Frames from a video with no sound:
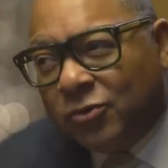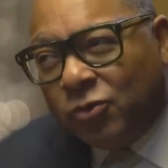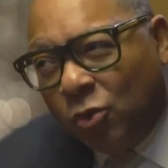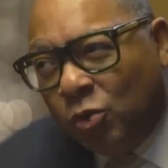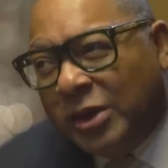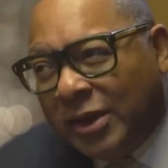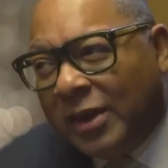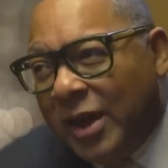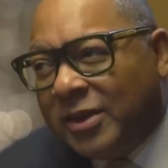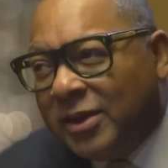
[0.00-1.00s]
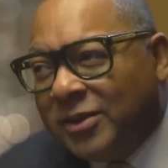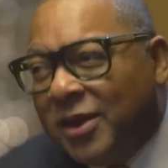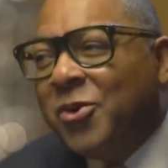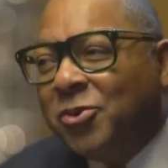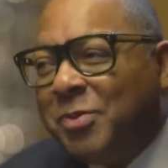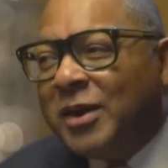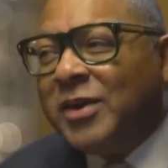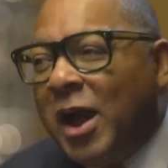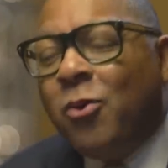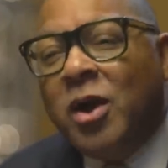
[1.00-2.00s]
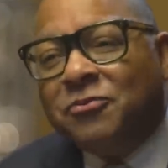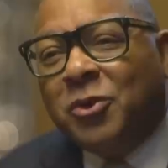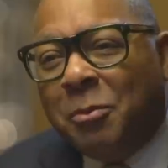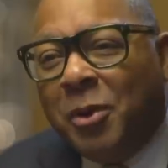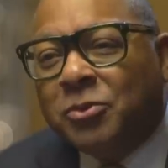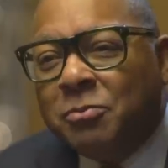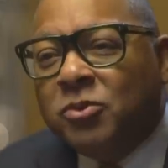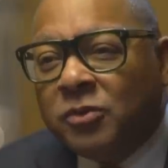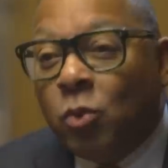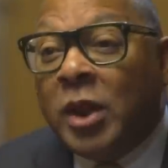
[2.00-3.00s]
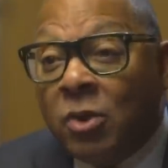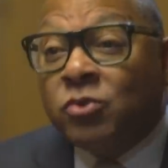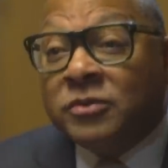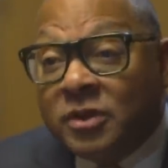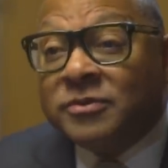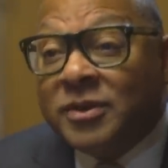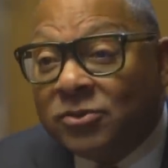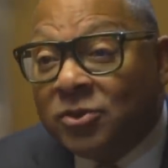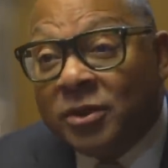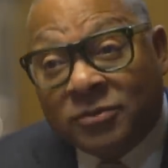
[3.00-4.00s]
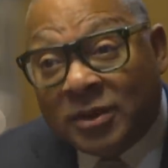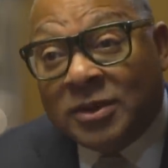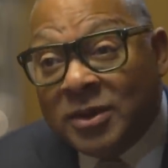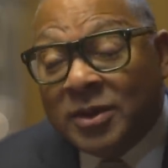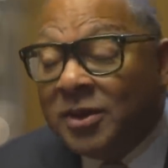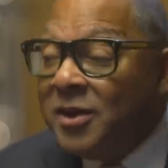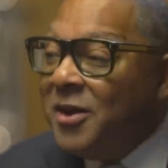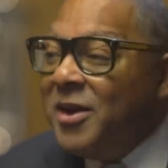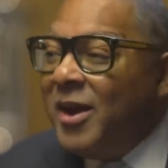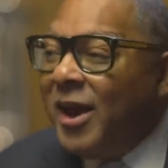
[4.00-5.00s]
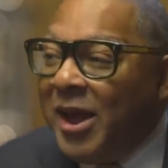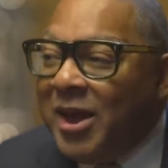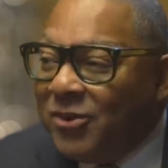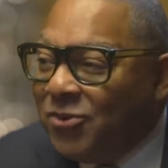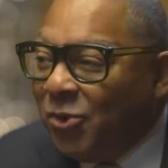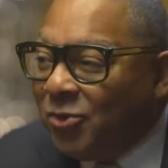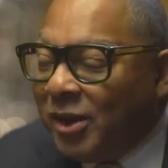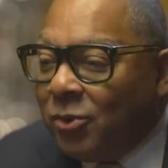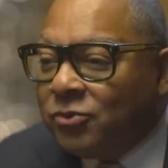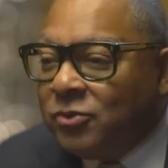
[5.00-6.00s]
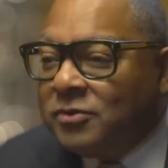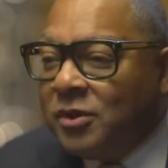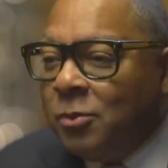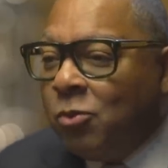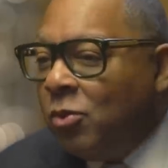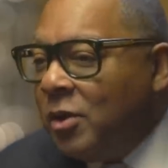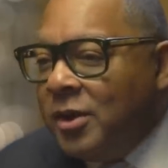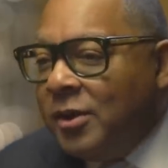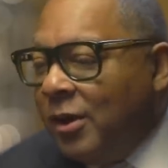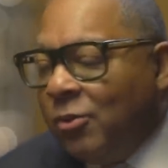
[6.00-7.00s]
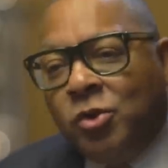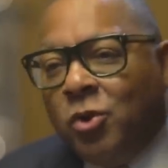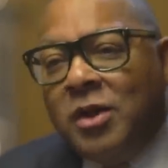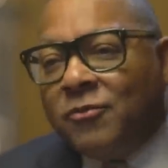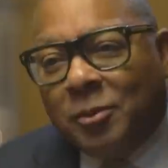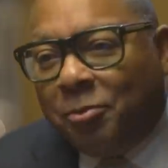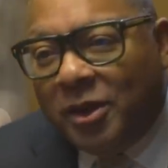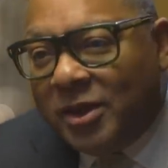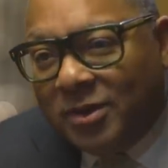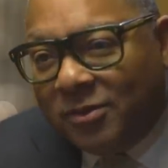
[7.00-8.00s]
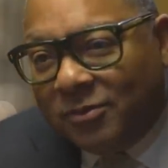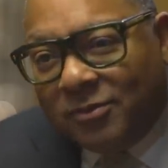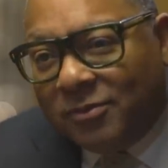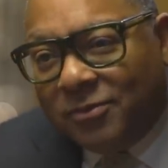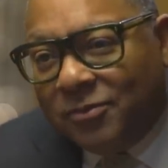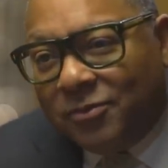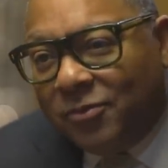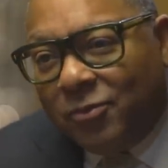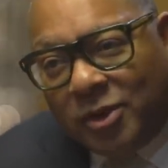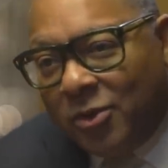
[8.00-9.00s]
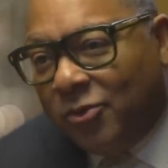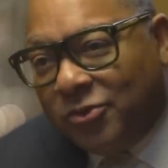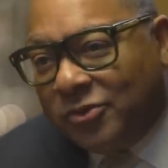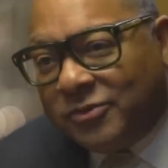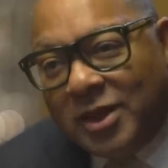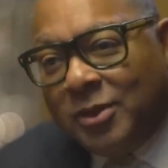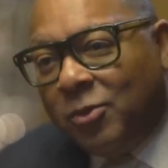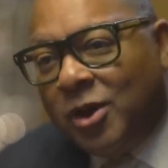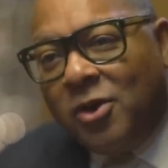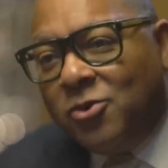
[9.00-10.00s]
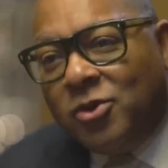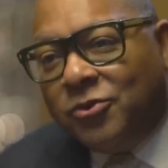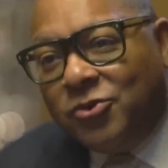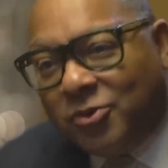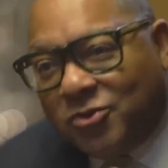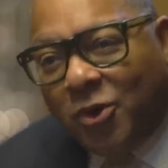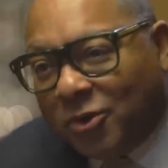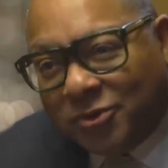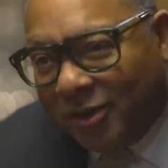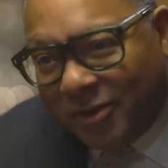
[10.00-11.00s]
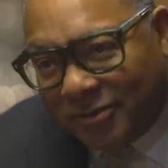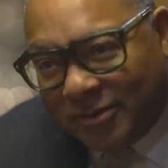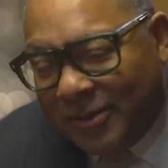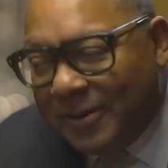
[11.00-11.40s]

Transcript: so that we can like it. It goes back to how I felt about the music when I was listening to it as a kid. And I had a joke that I was always telling them, well, we don't have to play. We can always just stand up with our horns and you can talk to us.